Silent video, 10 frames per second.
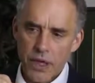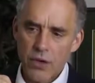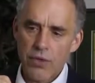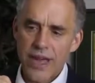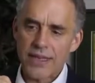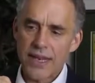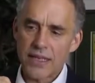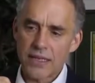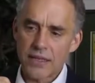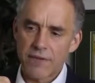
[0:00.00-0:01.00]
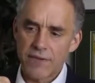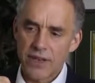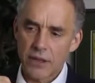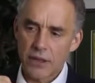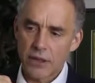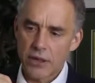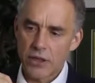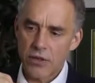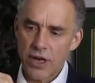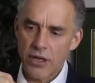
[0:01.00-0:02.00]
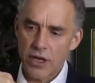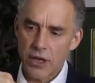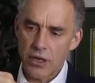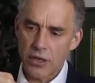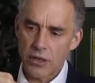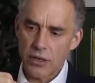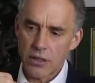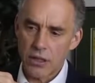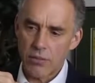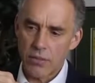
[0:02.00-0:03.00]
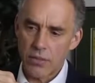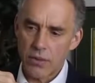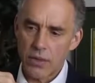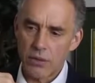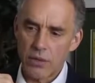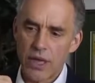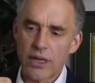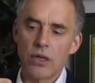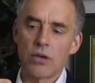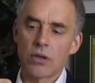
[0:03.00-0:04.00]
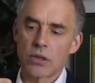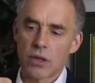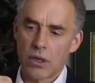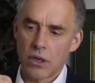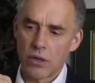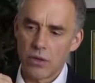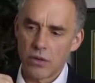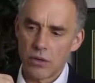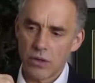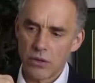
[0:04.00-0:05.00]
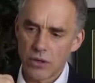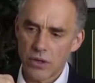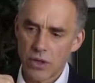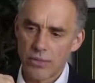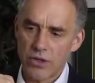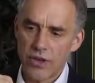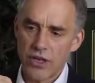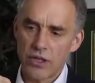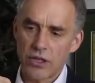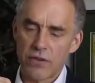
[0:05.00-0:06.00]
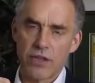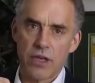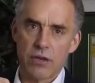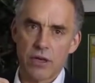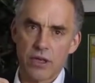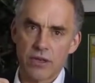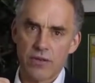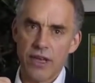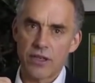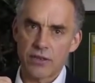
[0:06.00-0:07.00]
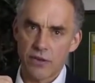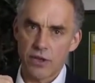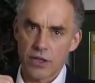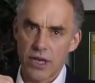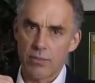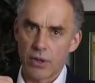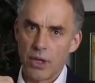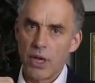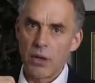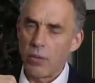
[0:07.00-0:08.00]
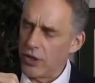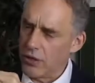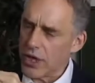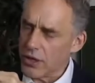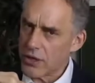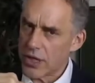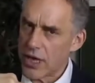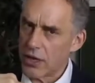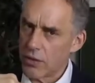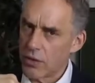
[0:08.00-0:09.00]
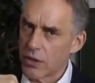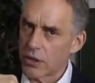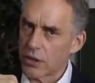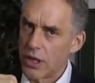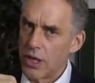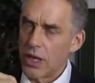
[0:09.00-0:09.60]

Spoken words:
that takes us afield into strange areas. Like Jung's observations of synchronous events, for example. Yes. We don't understand the world.